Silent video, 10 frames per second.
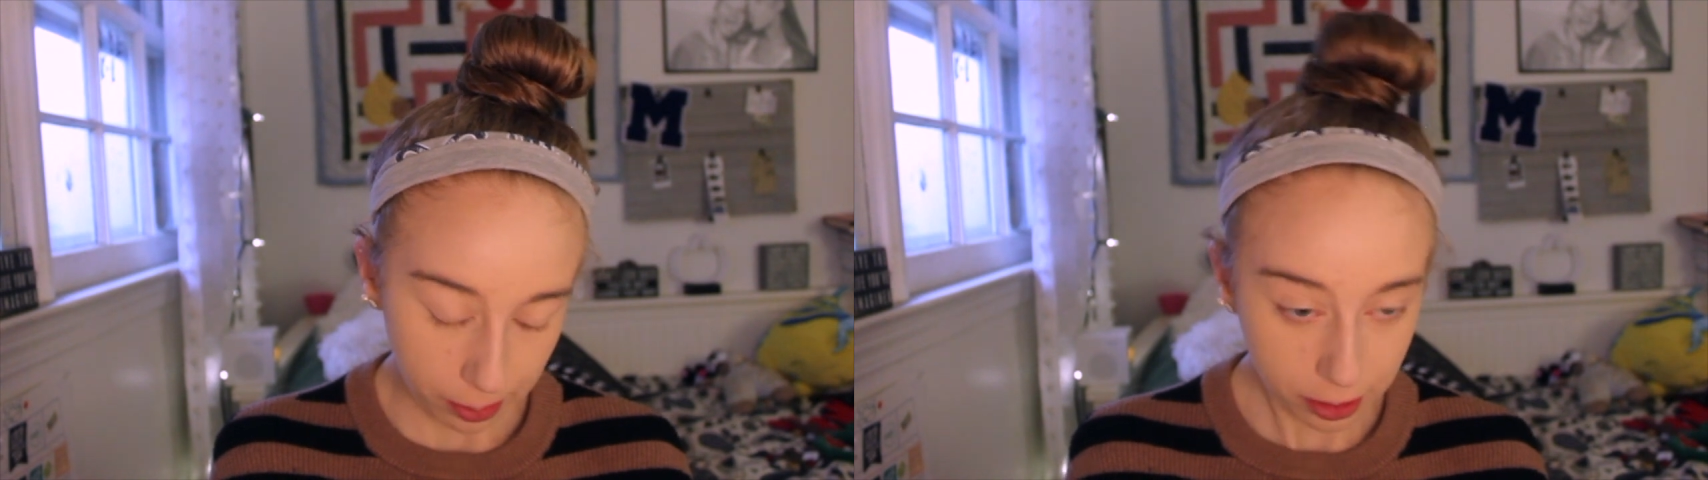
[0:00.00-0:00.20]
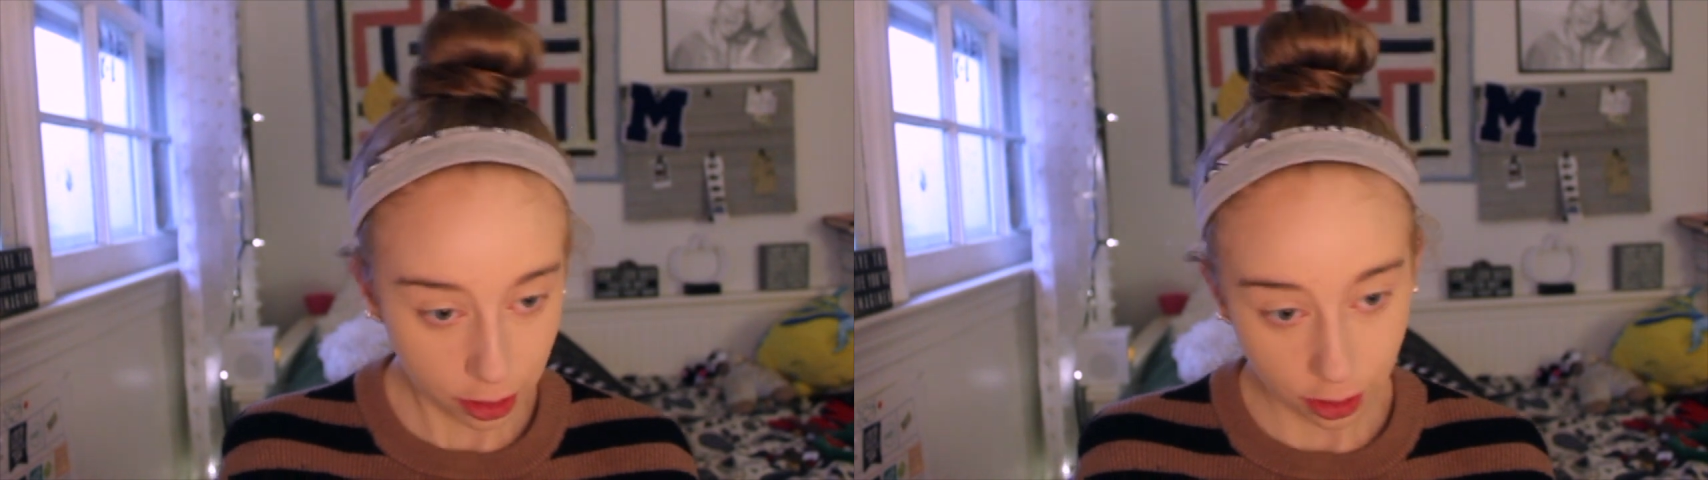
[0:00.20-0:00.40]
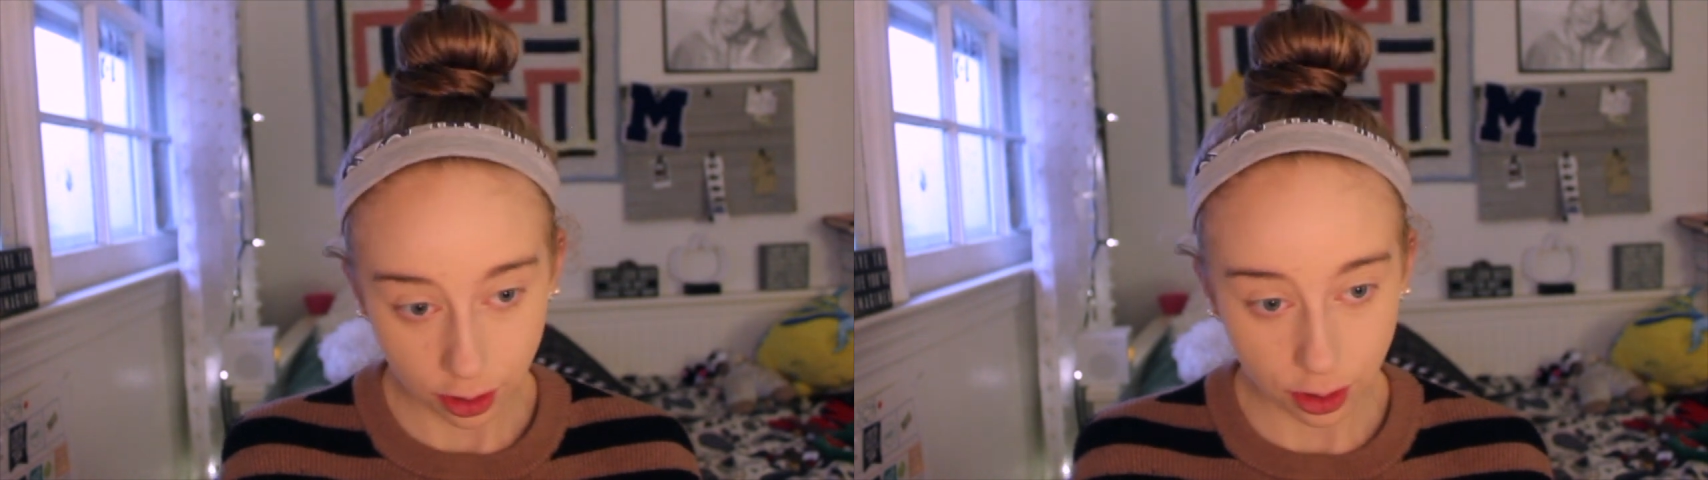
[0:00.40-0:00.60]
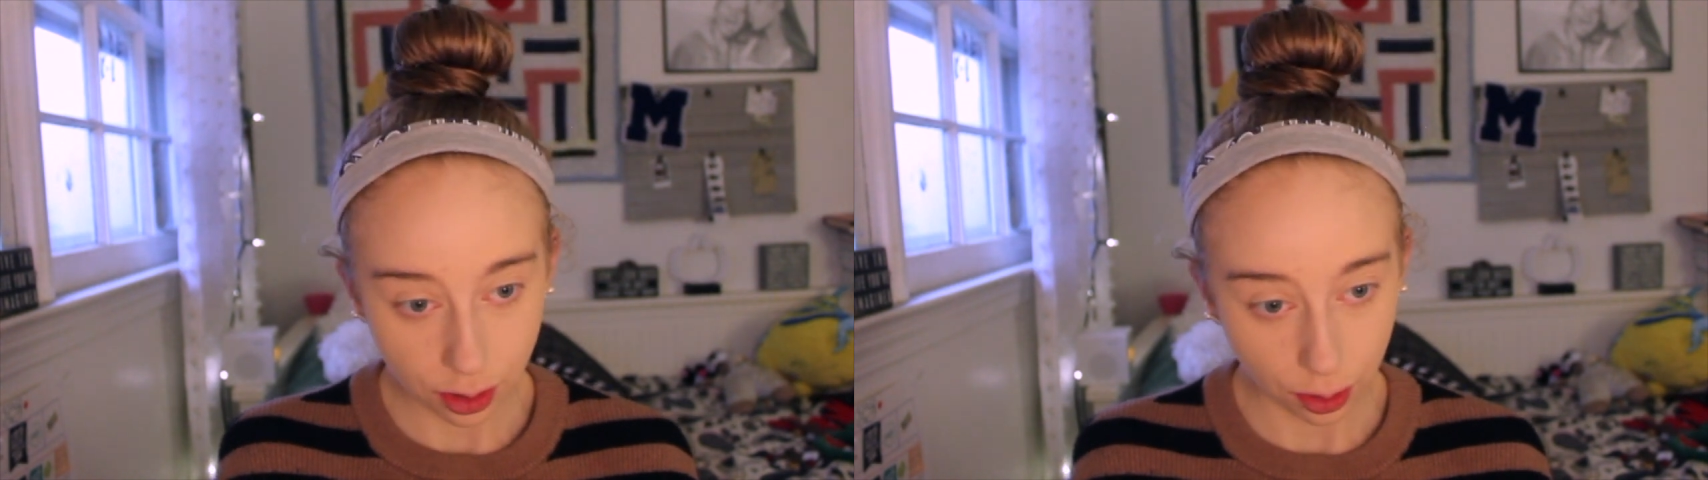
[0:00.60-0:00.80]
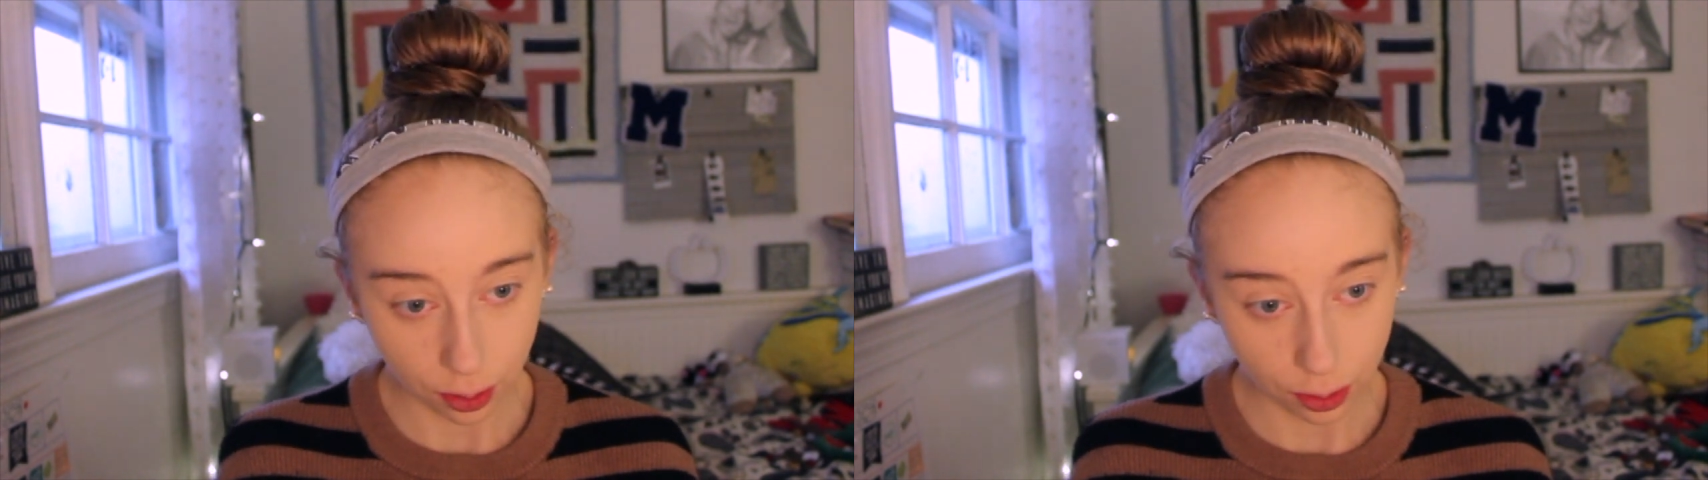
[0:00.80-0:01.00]
pretty much just
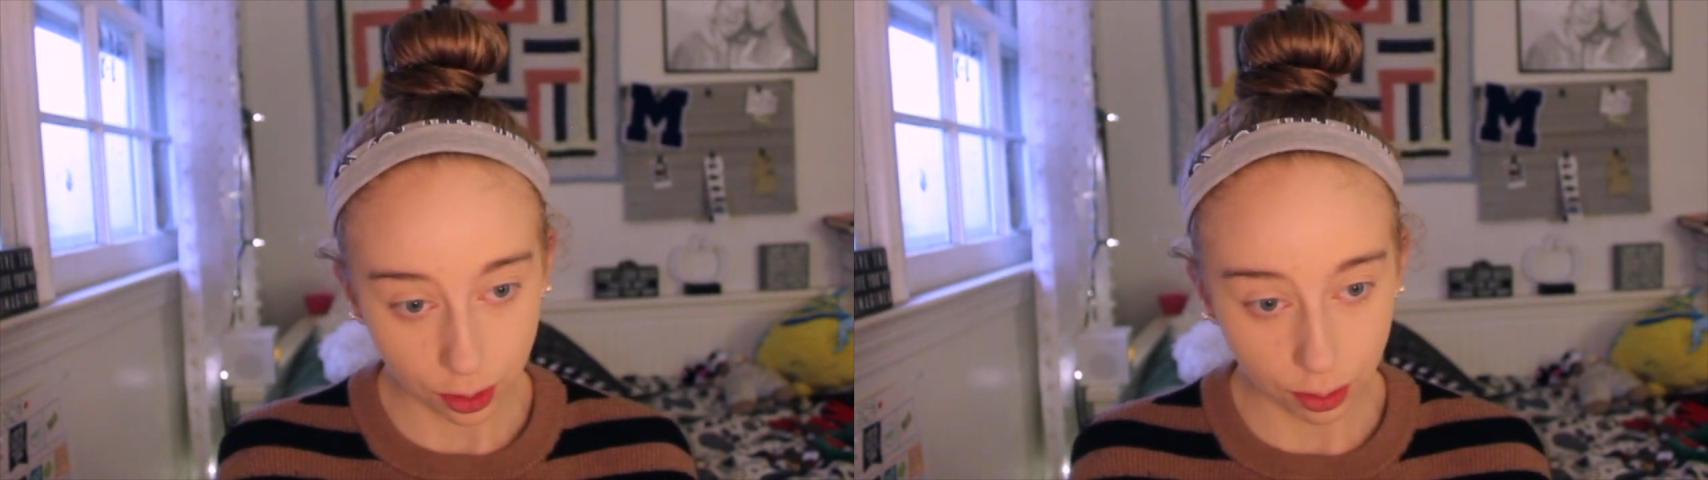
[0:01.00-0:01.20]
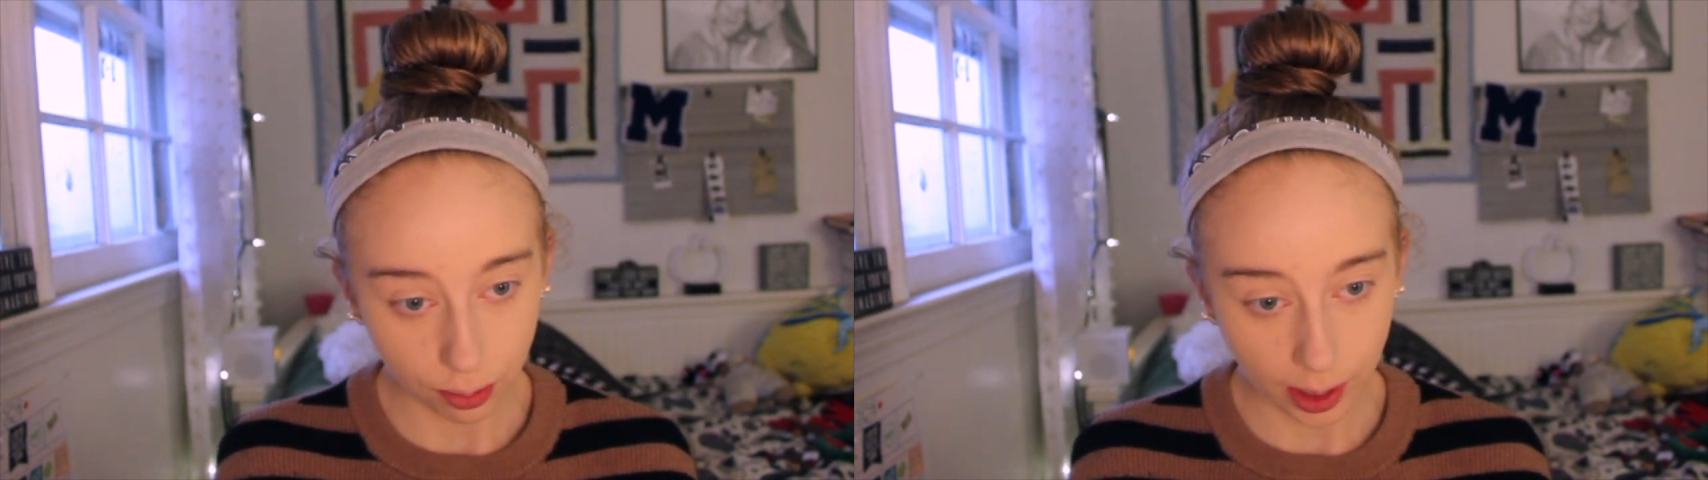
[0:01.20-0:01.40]
told you